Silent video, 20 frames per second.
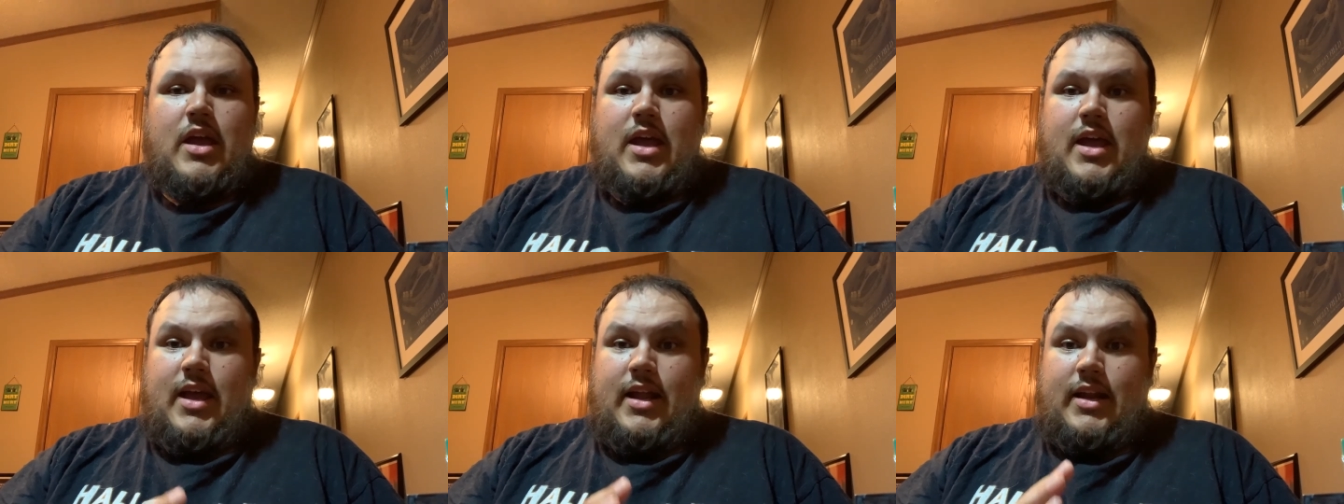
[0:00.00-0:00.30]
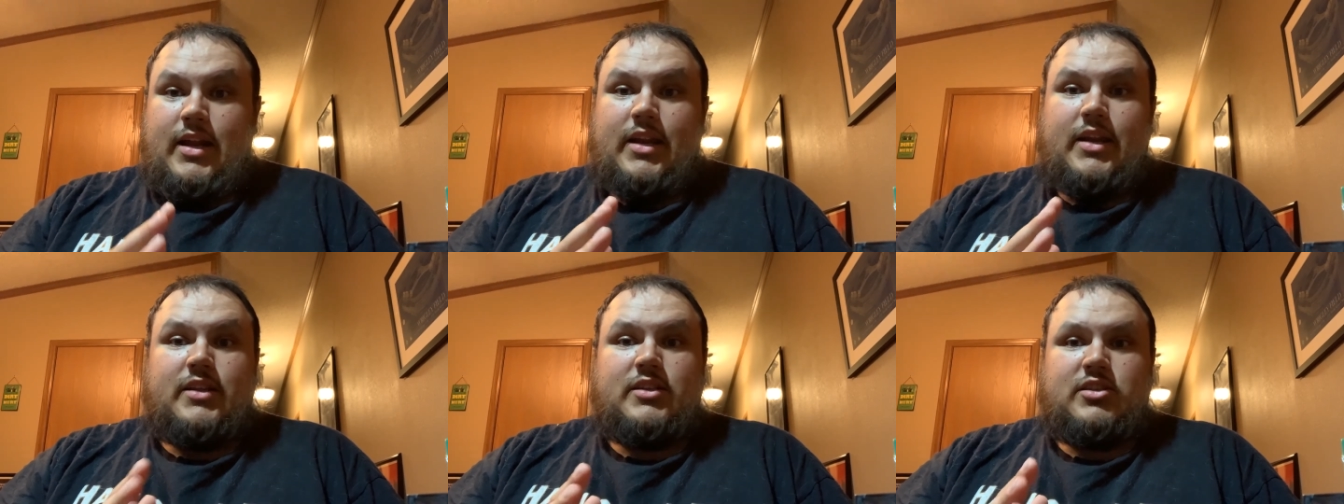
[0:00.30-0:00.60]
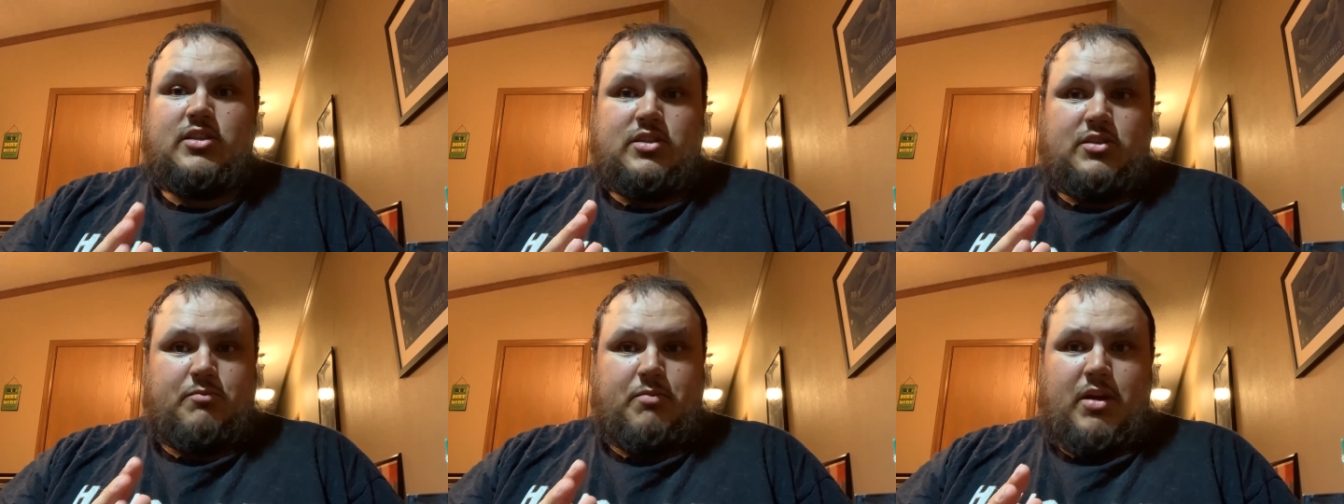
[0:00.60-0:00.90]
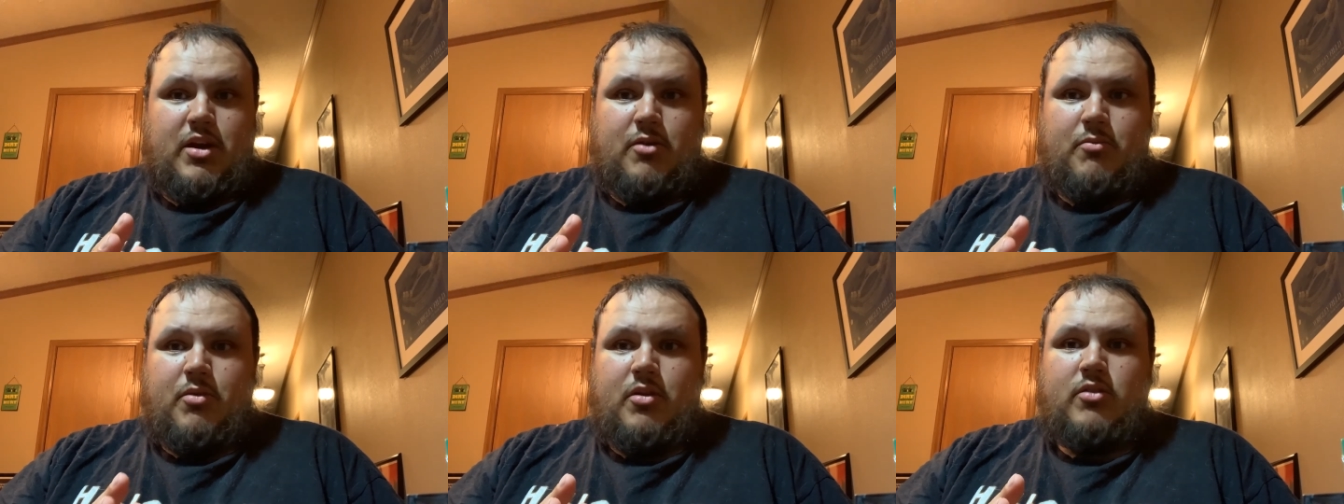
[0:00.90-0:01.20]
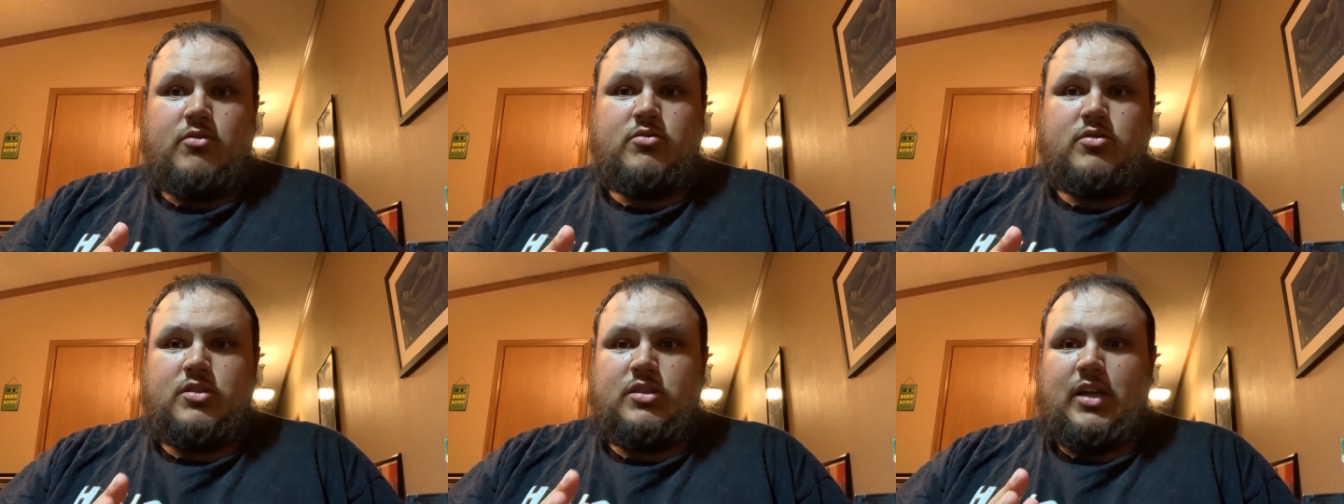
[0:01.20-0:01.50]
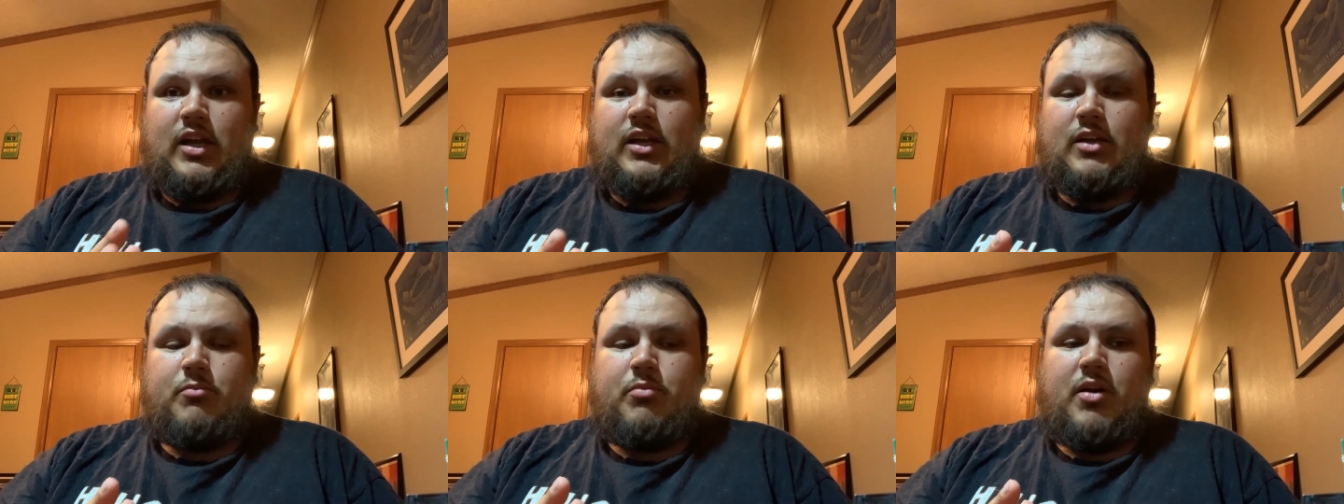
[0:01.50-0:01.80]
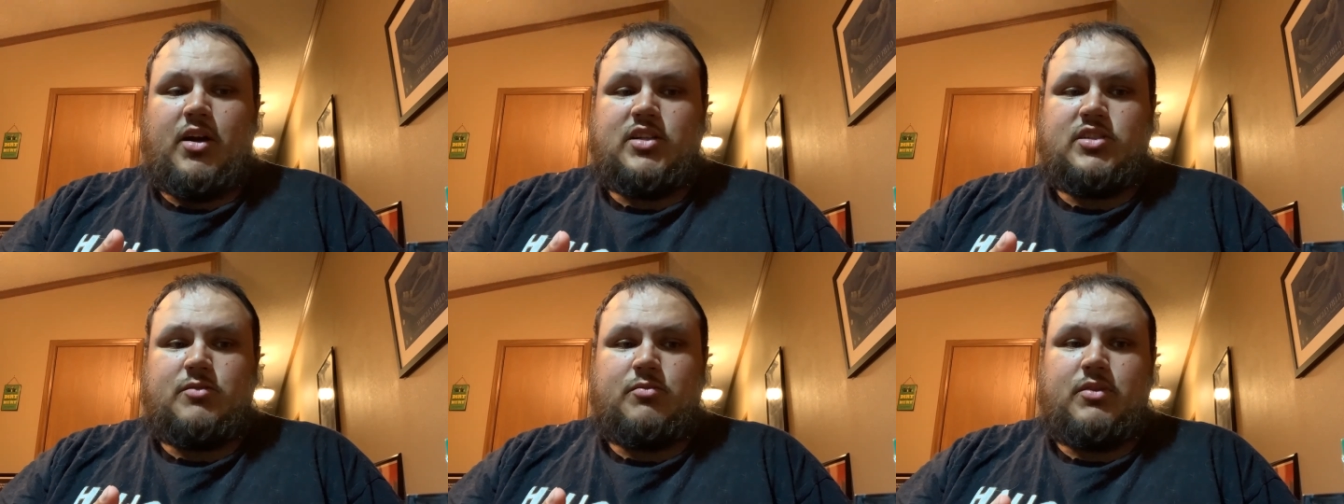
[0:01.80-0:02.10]
And it is as bare bones as I could
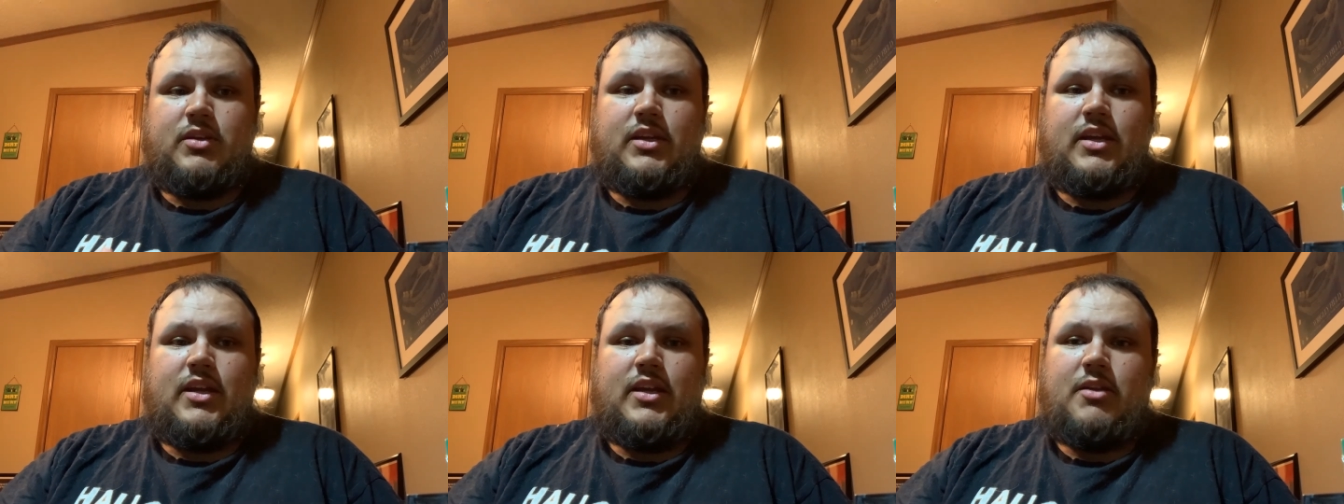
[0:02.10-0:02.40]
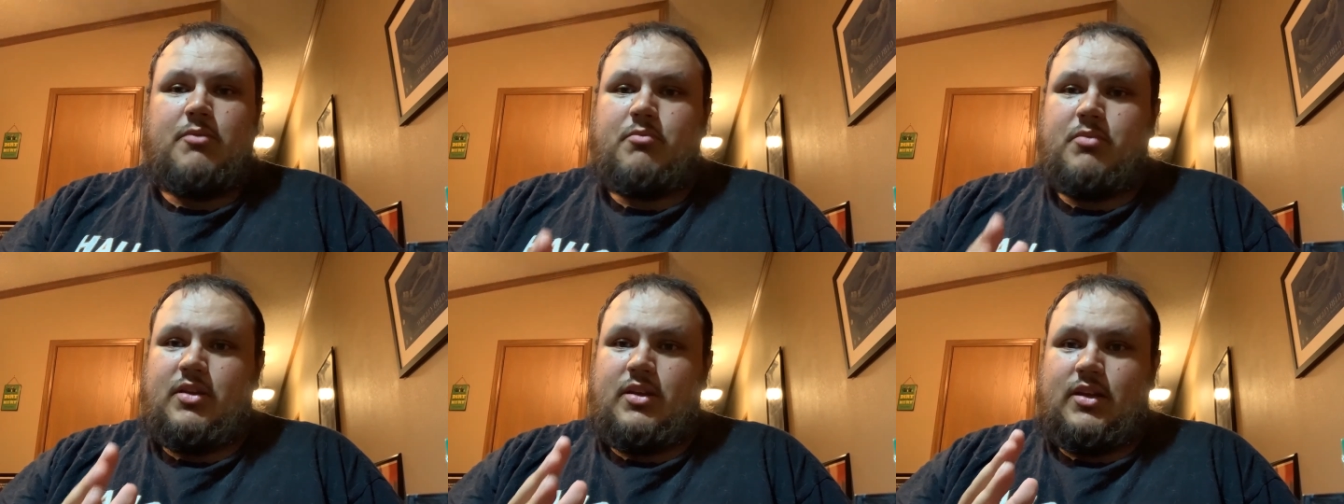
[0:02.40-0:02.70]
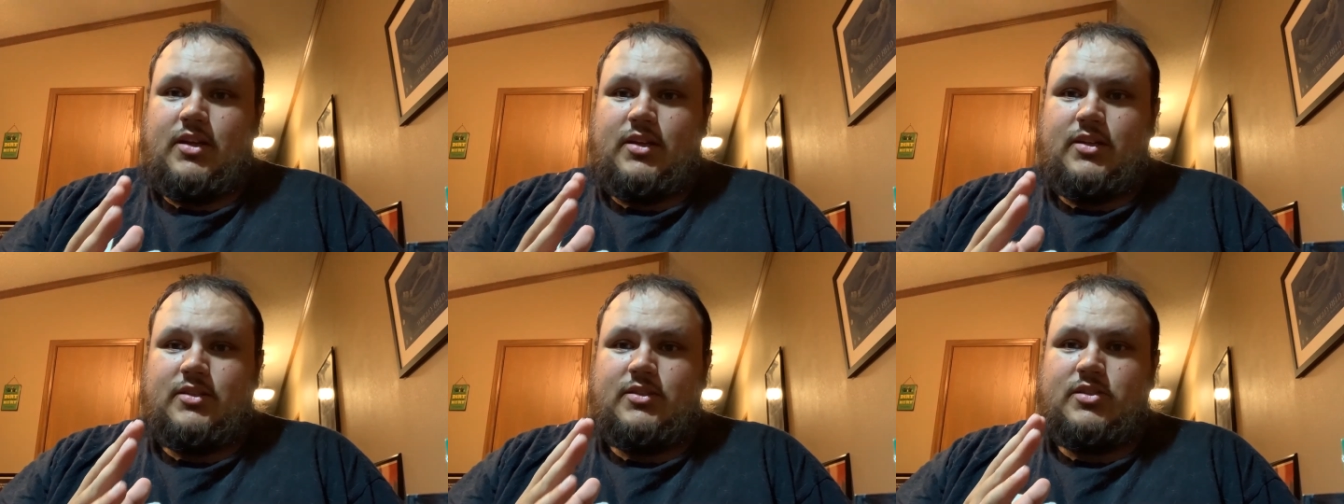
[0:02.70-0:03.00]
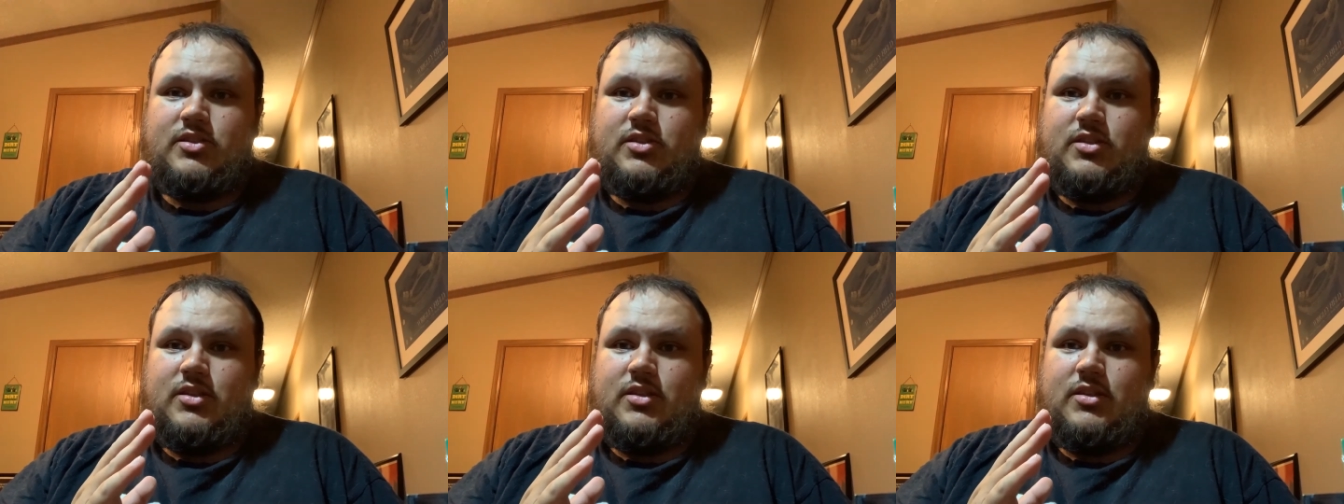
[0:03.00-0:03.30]
possibly get it because